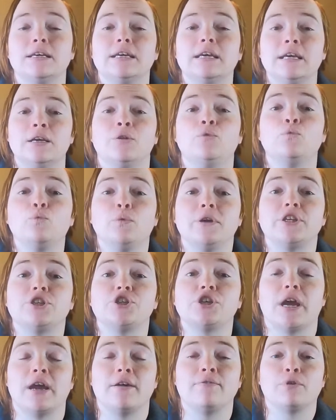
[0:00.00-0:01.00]
in
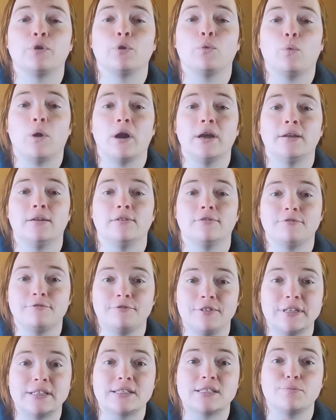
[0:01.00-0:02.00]
whichever one
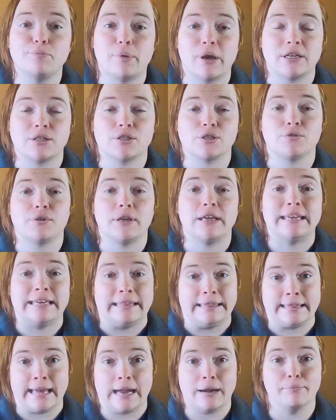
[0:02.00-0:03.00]
fits best
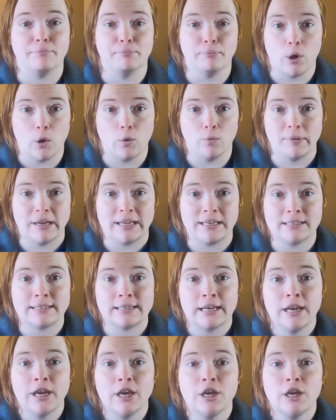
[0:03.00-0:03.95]
in that moment.